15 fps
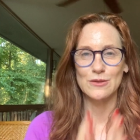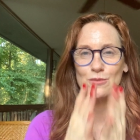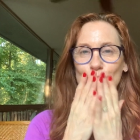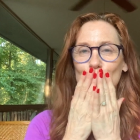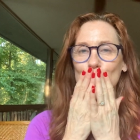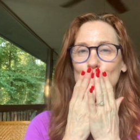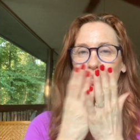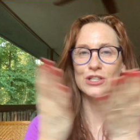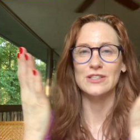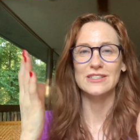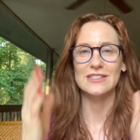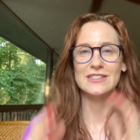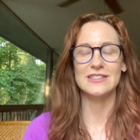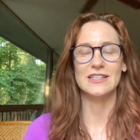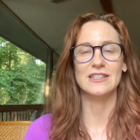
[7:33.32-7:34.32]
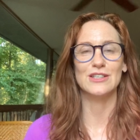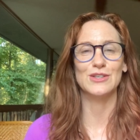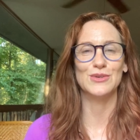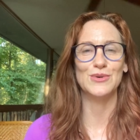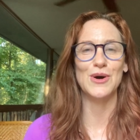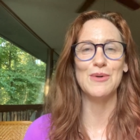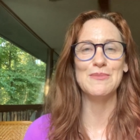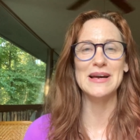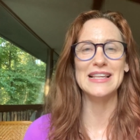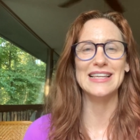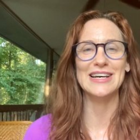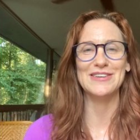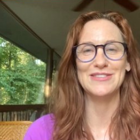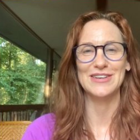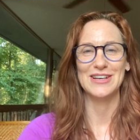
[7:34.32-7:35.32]
Mwah. Sending you all my
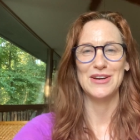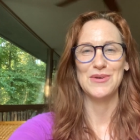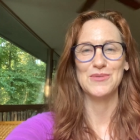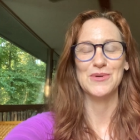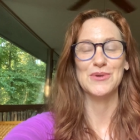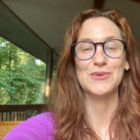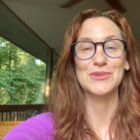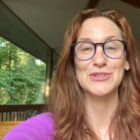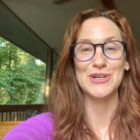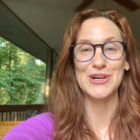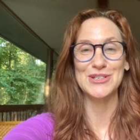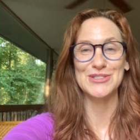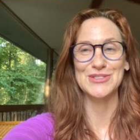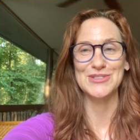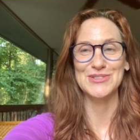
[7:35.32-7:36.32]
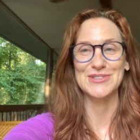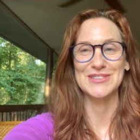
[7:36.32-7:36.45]
love. We will talk soon.